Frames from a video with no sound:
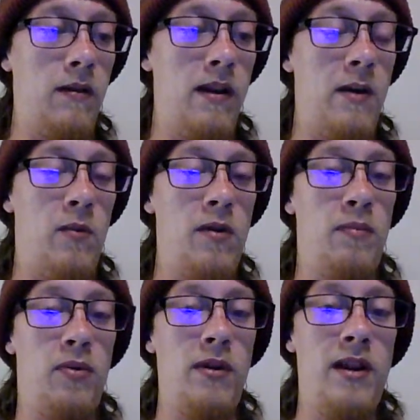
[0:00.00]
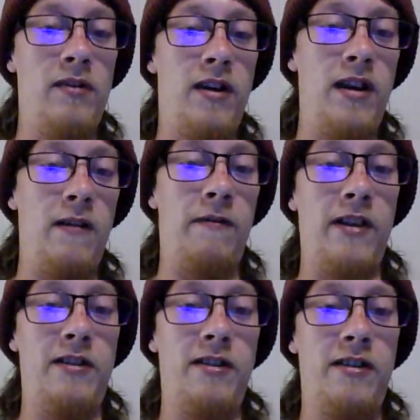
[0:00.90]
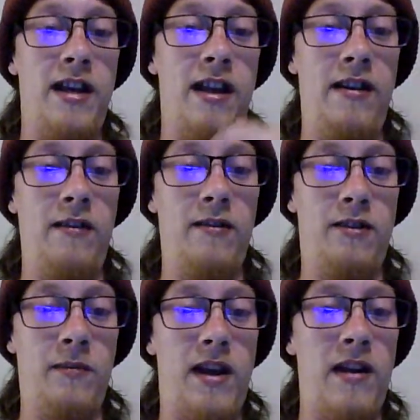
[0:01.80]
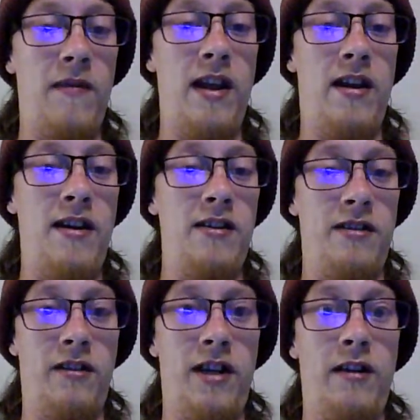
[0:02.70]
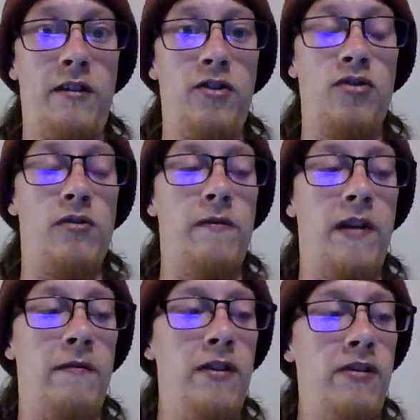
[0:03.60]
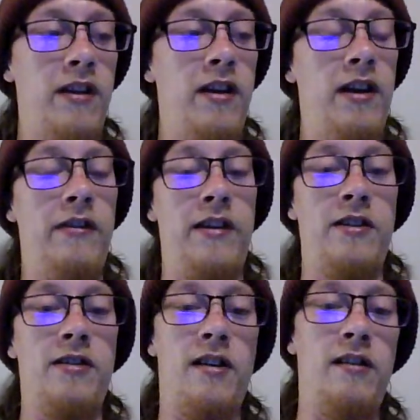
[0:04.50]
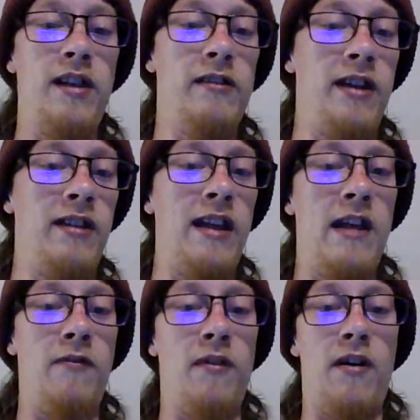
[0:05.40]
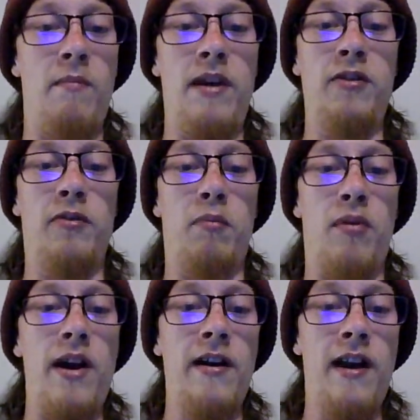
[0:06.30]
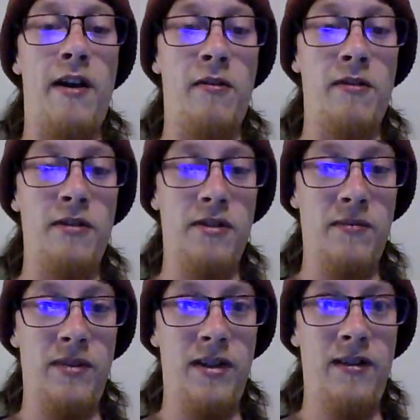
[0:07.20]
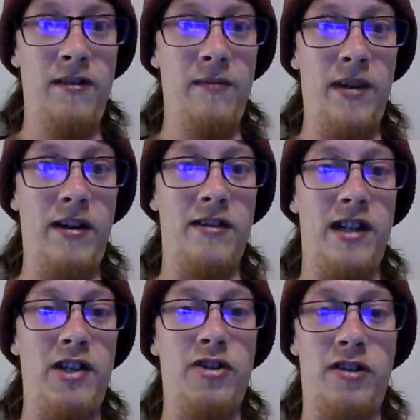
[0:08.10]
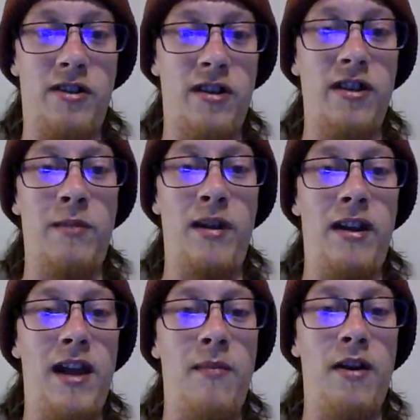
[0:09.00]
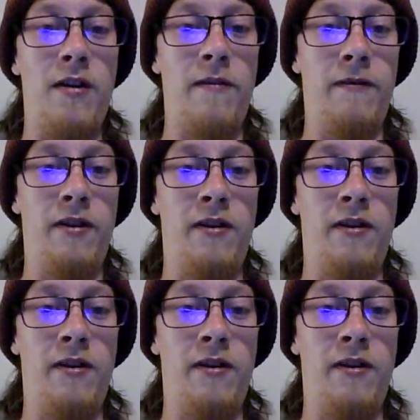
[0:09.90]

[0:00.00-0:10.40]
at one point, like if let's just say some kind of AI is in control of everything, and then suddenly like they have a mental breakdown or something because they just suddenly became enough,